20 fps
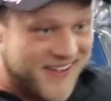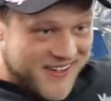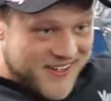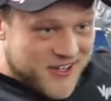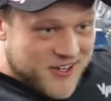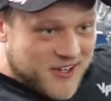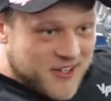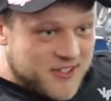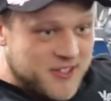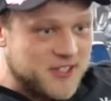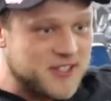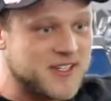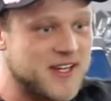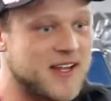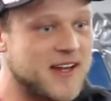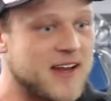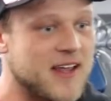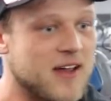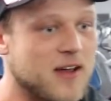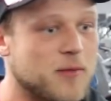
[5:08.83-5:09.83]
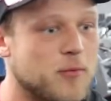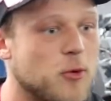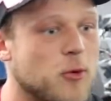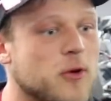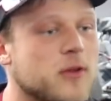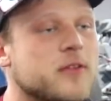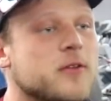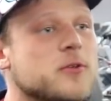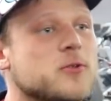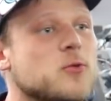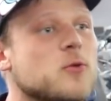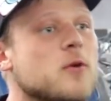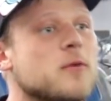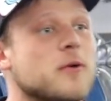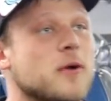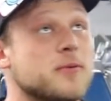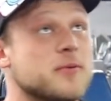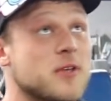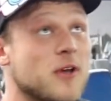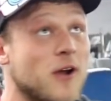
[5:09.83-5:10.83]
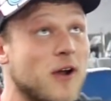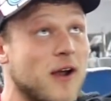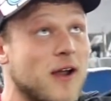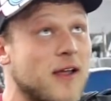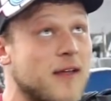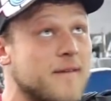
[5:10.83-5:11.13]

You'll understand how important those warm-ups are.